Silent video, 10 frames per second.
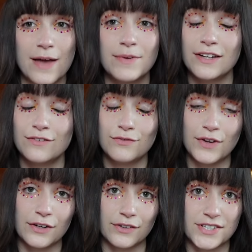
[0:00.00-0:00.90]
feminine
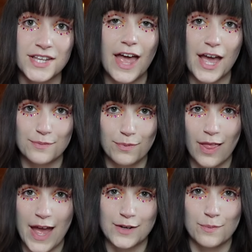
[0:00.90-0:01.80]
figures, and
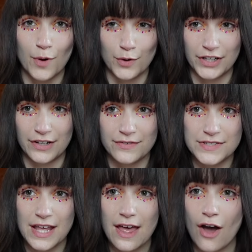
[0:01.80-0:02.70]
plant
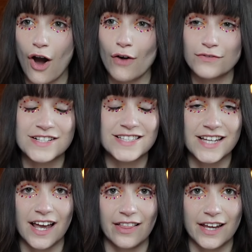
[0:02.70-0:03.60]
motifs, often
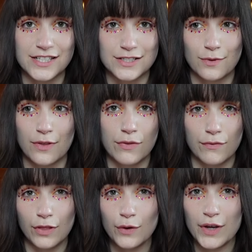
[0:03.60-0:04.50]
stylized with
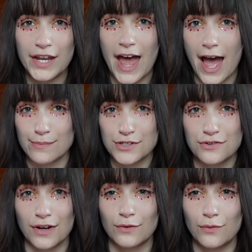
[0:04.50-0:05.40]
fluid,
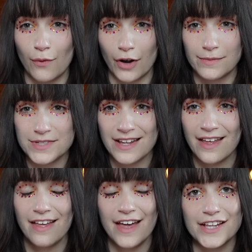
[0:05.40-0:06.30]
abstract forms.
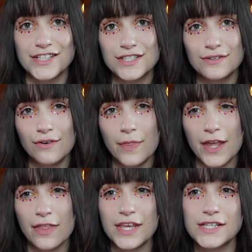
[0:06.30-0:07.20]
And
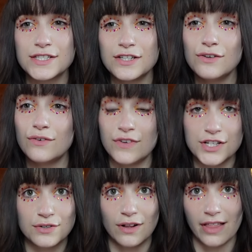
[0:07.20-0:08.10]
soon, this new
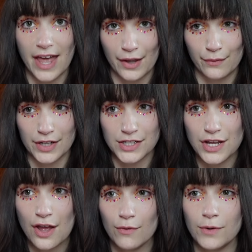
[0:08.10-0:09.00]
visual
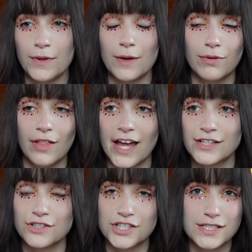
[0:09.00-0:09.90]
language would be
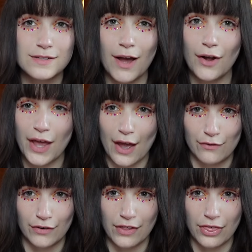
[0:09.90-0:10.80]
applied to just about
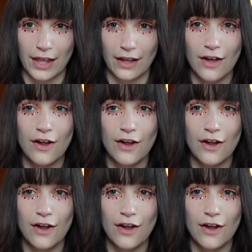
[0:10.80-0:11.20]
everything,